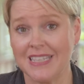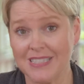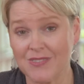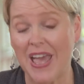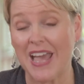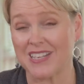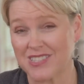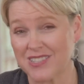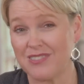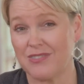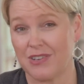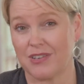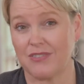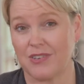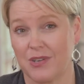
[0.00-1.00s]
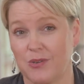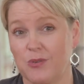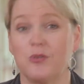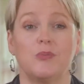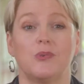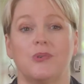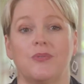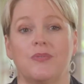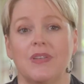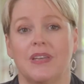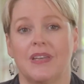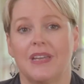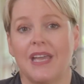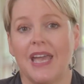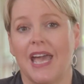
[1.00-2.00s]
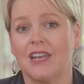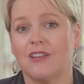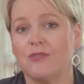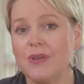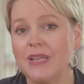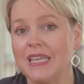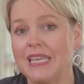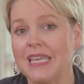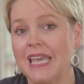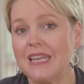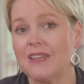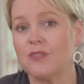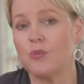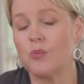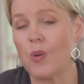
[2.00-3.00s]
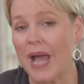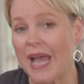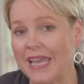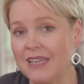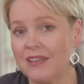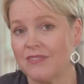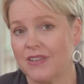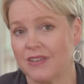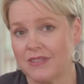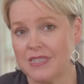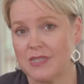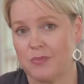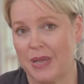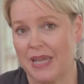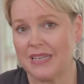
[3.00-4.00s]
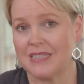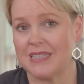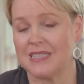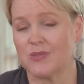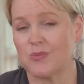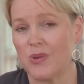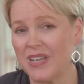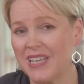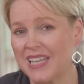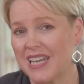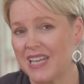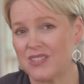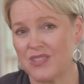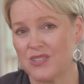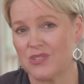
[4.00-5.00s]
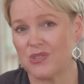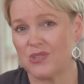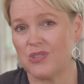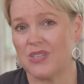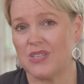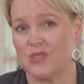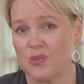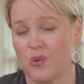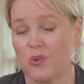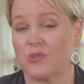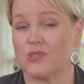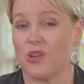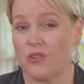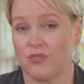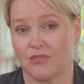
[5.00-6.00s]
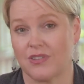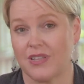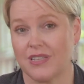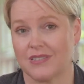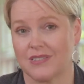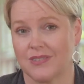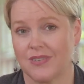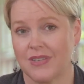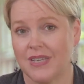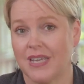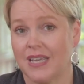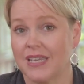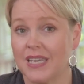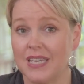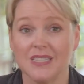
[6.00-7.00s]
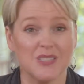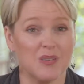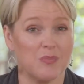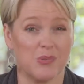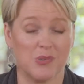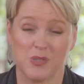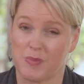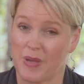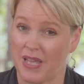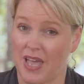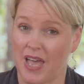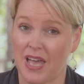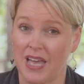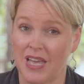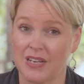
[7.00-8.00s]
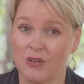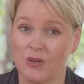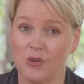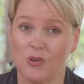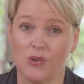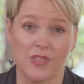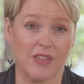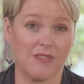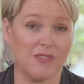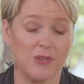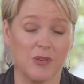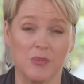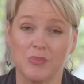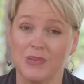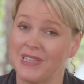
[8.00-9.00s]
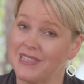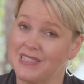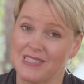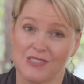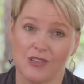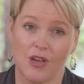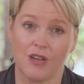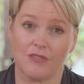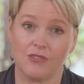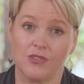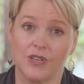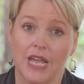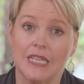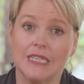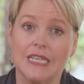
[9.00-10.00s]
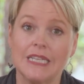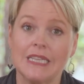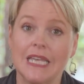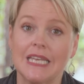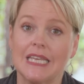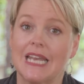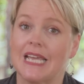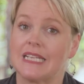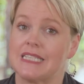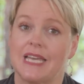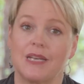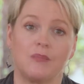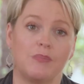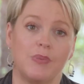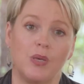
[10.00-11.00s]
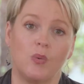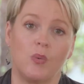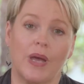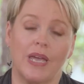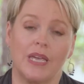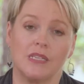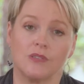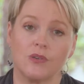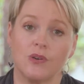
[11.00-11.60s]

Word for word: is actually very, very normal. And if we can get in the way of their independence, what it can actually do is cause conflict. Kids can push back harder or they feel completely stifled, and then they can act out in big ways